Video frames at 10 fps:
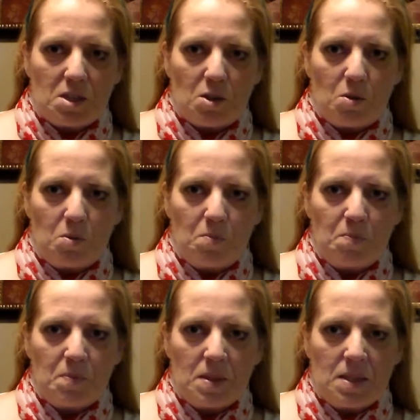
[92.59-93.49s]
So
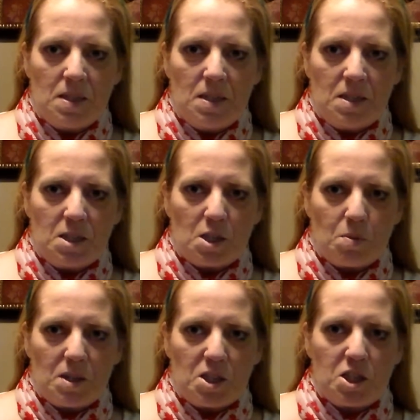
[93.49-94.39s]

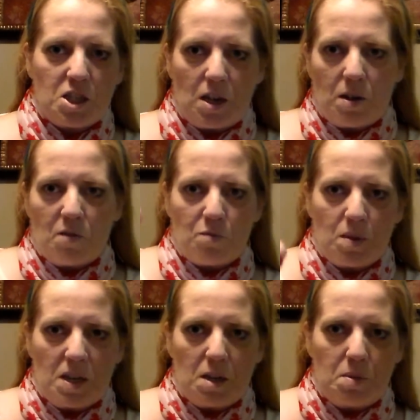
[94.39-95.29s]
just want to shout out
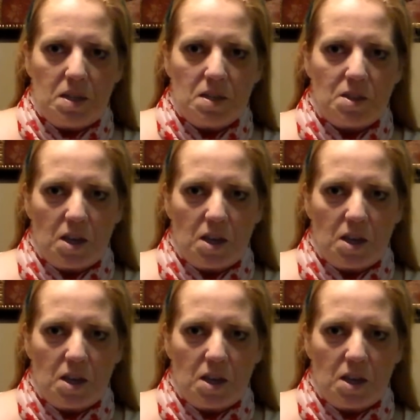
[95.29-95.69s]
for my hubby,